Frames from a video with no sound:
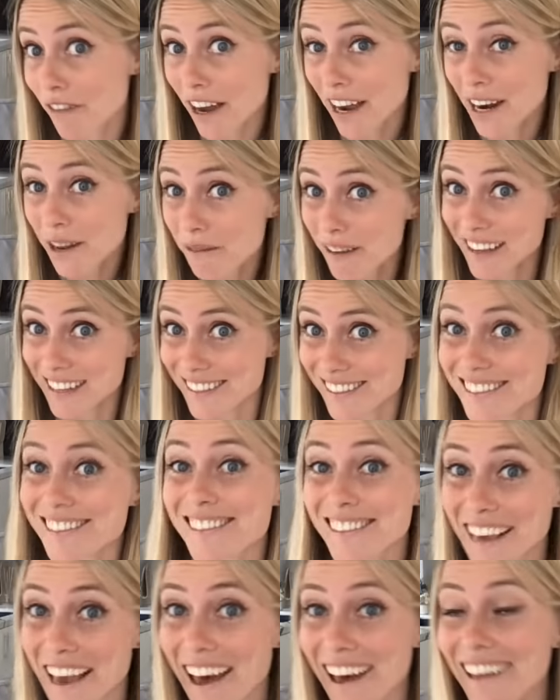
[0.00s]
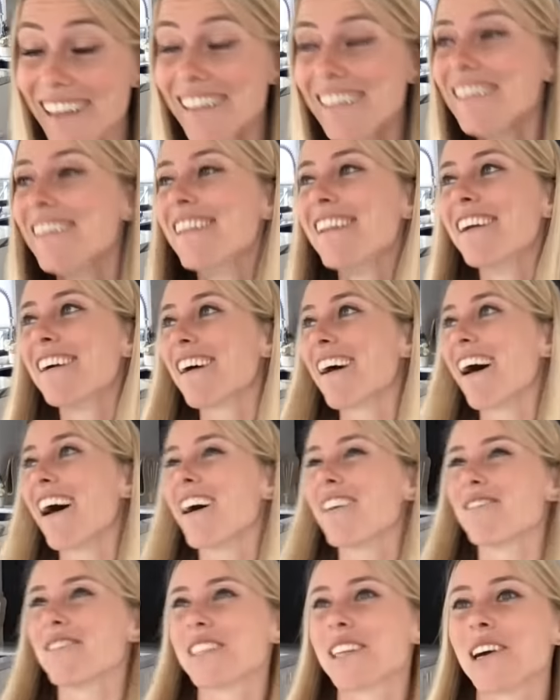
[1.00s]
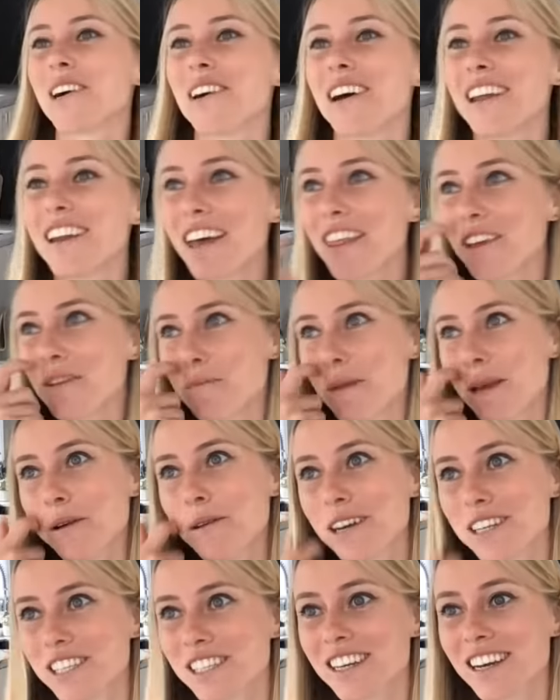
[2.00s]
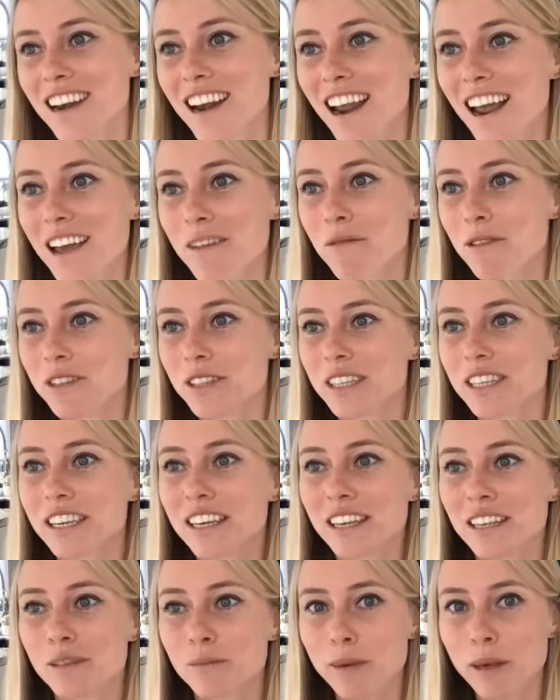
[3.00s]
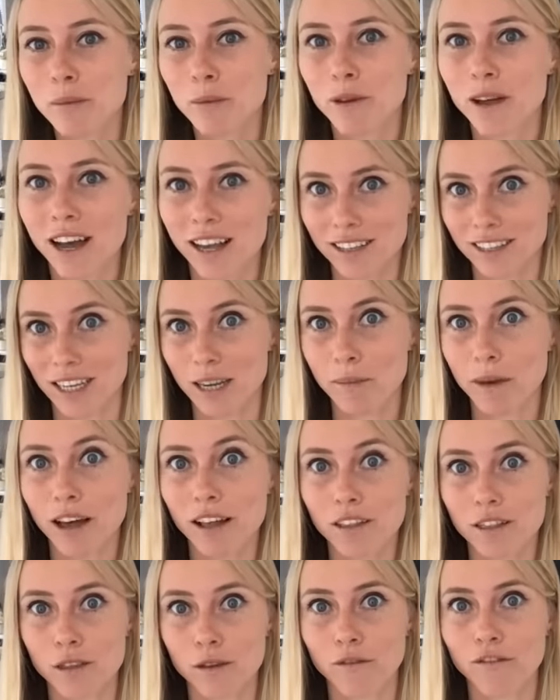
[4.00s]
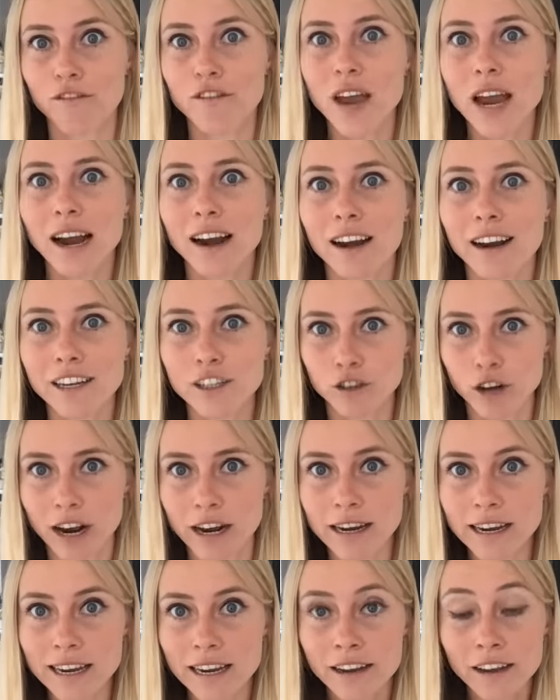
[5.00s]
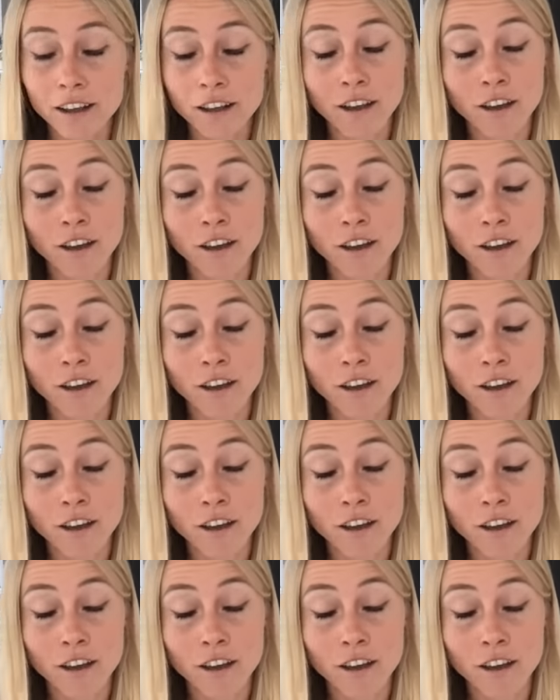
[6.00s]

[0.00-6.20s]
vitamins, yeah. Um, so another big question I will see is people asking about the very trendy,